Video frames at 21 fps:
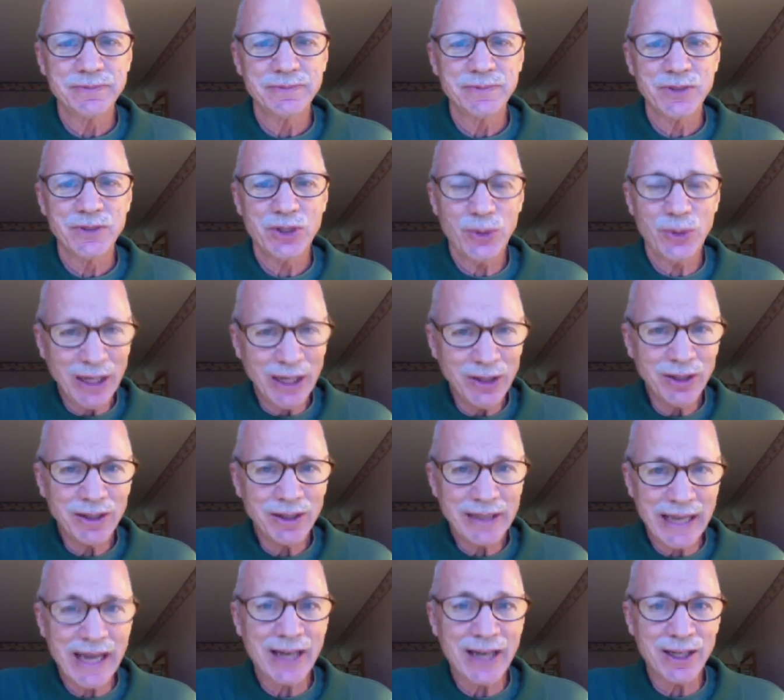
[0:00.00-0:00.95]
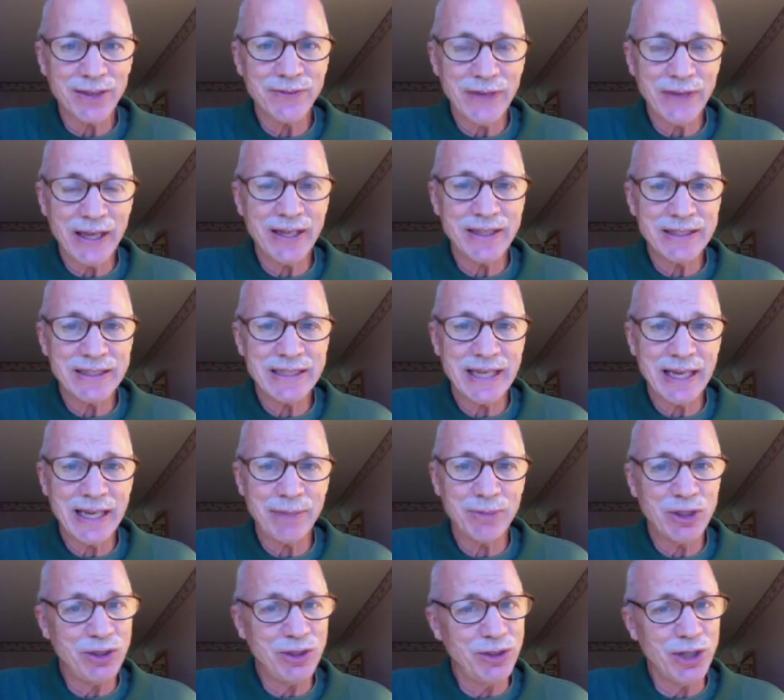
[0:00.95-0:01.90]
Do I look aggravated,
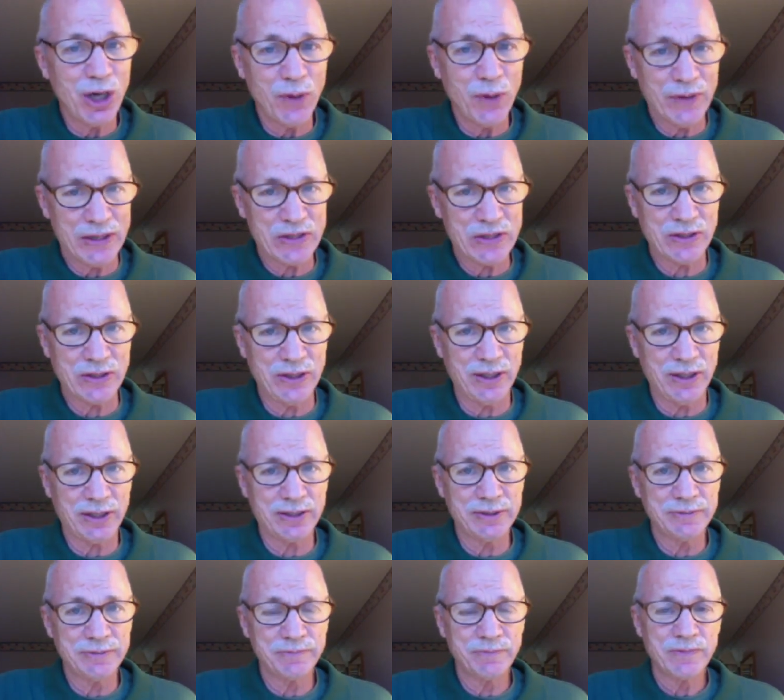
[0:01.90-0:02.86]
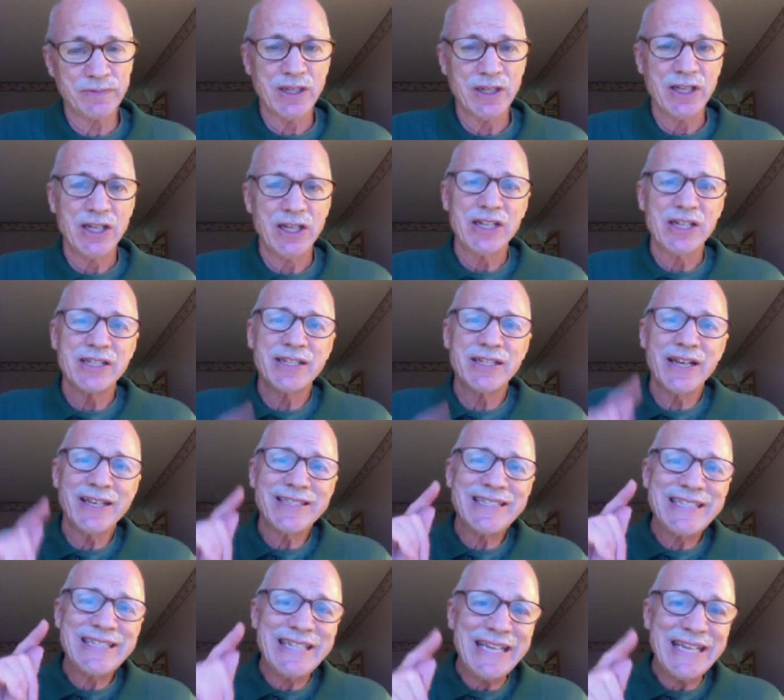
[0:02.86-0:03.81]
Deb? You know this look.
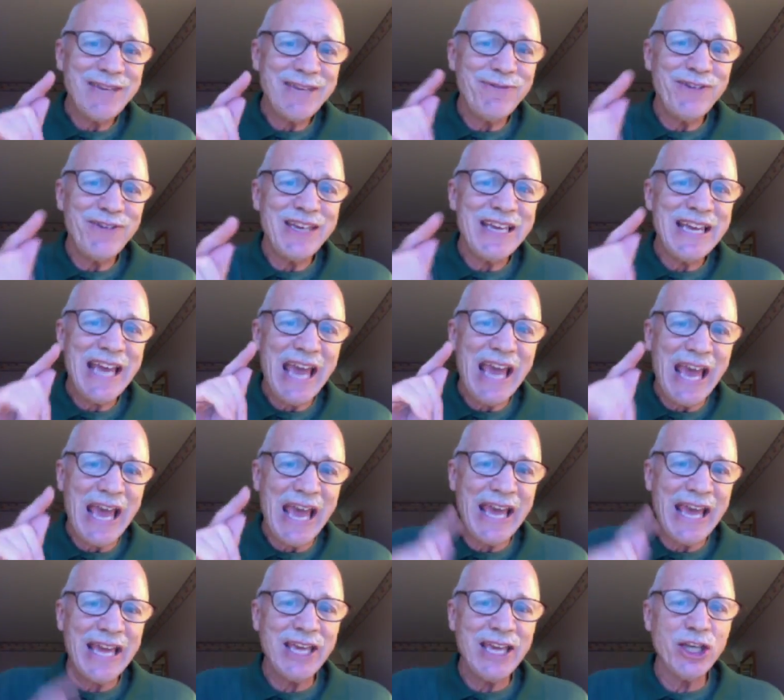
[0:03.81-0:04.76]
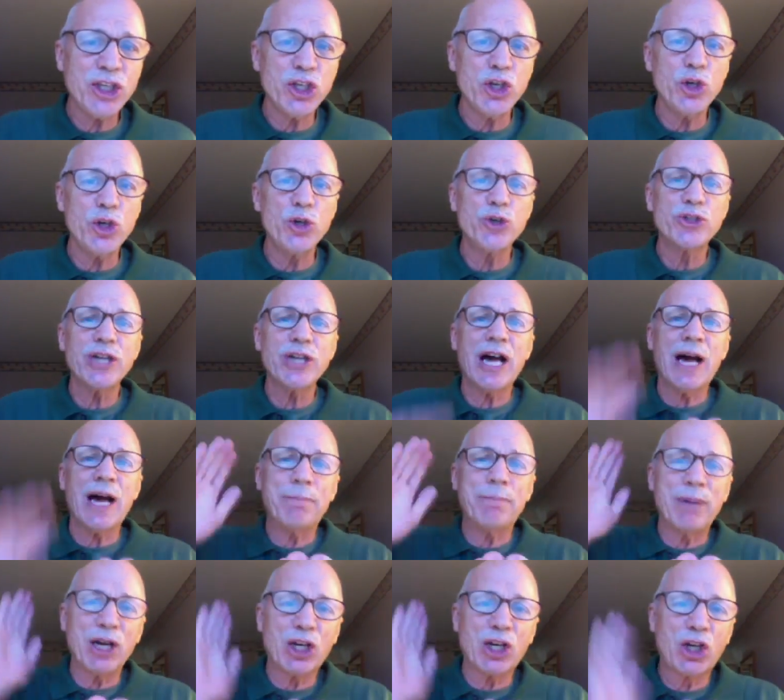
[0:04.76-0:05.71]
Does DVA use a
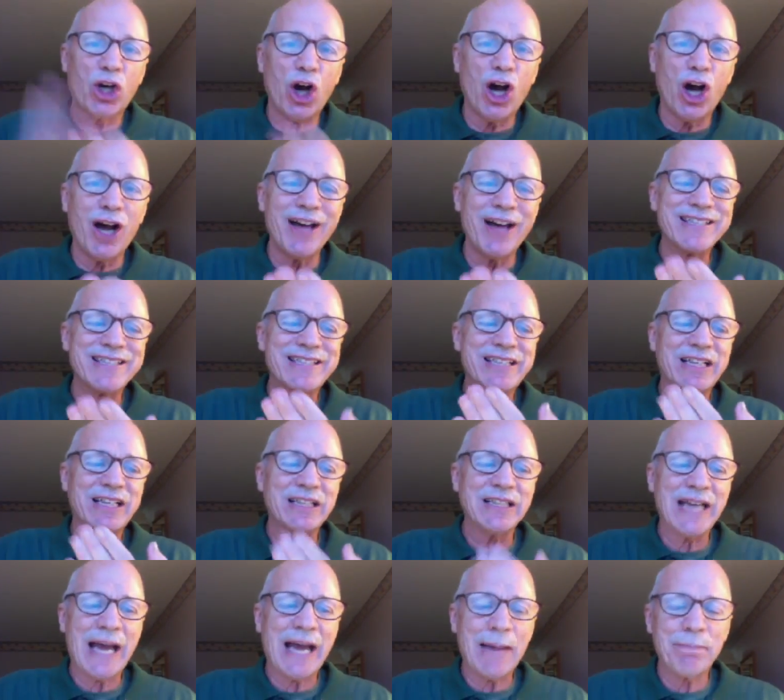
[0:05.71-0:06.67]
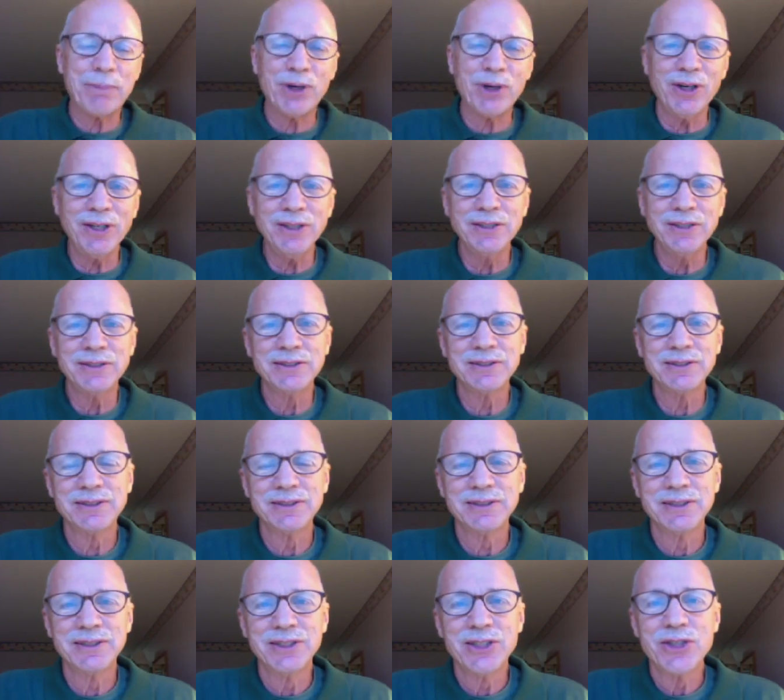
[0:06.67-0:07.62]
because clapper?
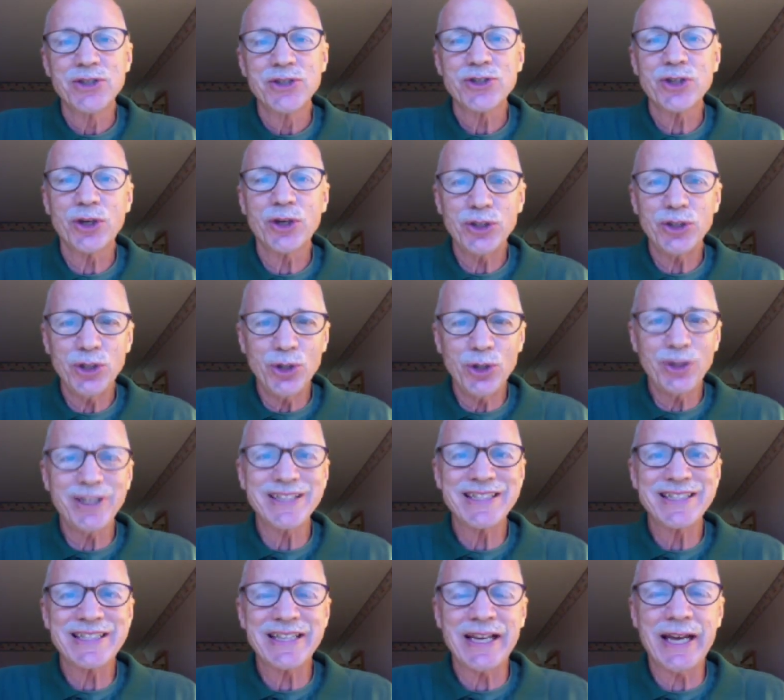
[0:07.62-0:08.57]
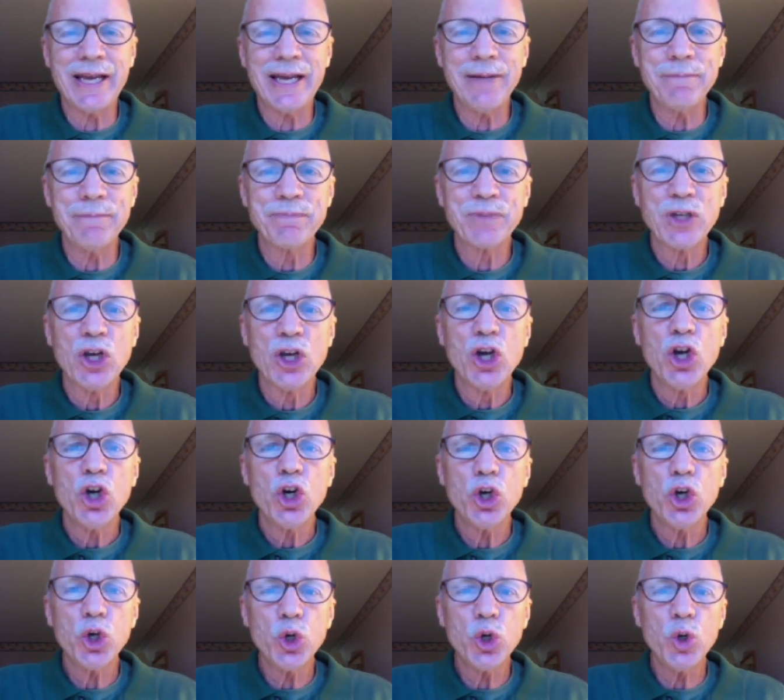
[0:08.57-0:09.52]
So you could say,
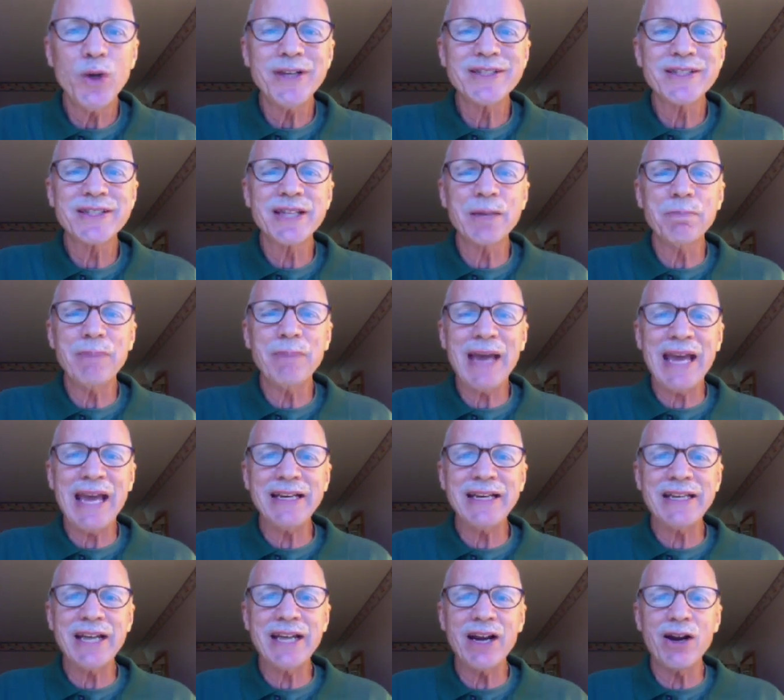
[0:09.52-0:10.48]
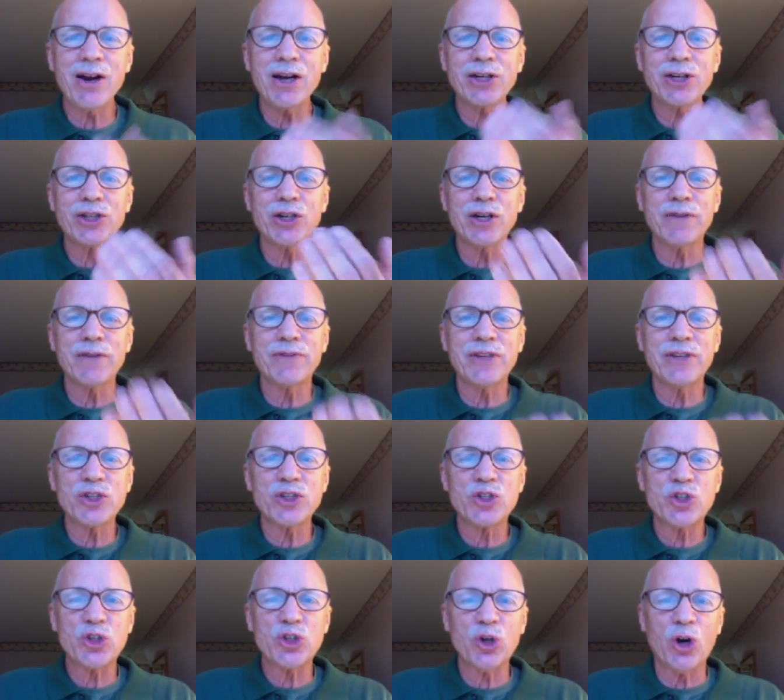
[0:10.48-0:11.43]
who is the main character of
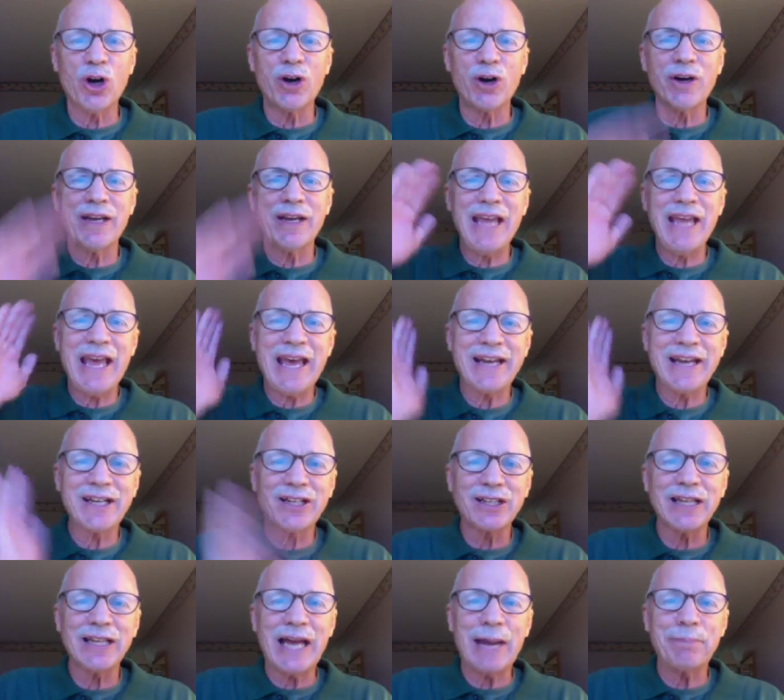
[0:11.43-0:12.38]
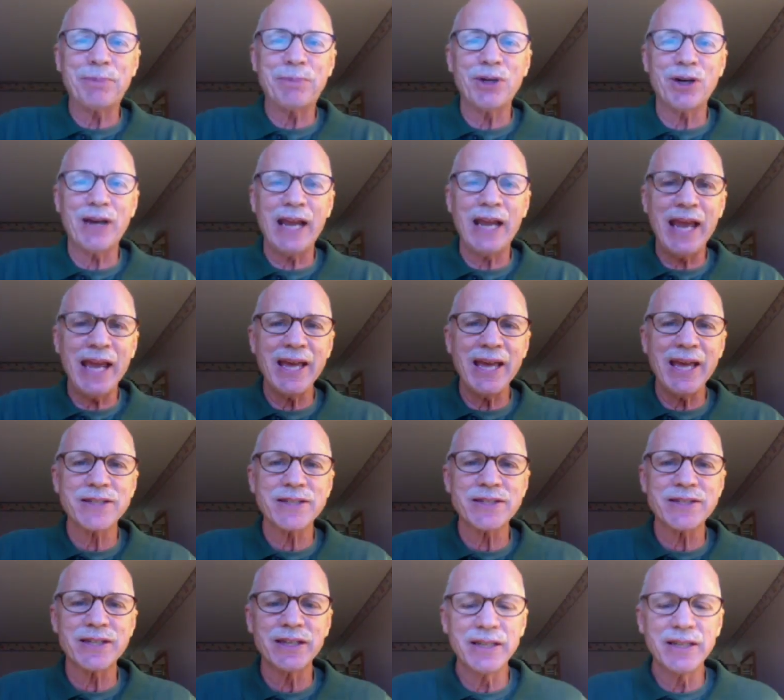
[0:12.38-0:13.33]
this story, and clap your
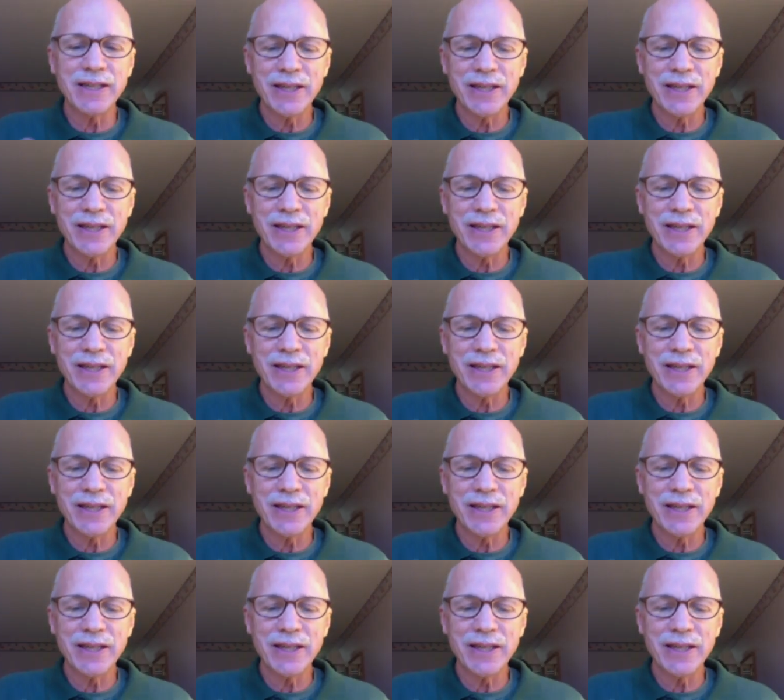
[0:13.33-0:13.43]
hands.